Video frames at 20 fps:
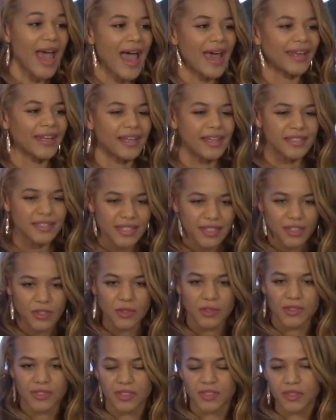And it
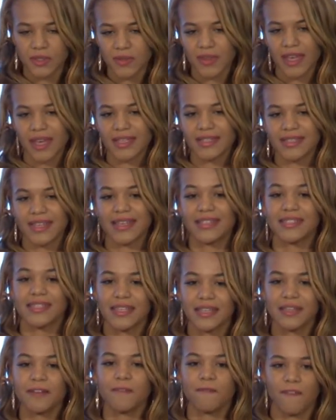continues to do this
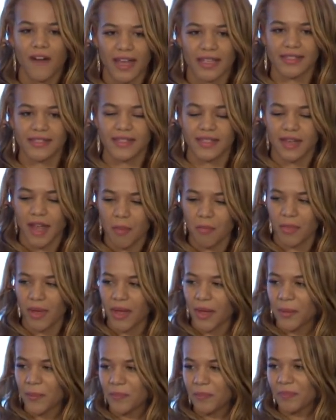until it finds the
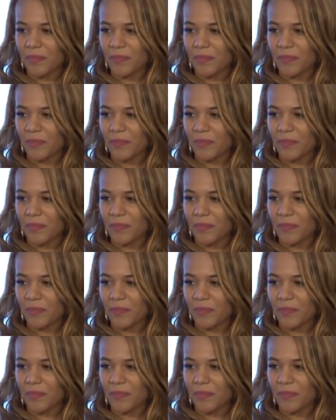number.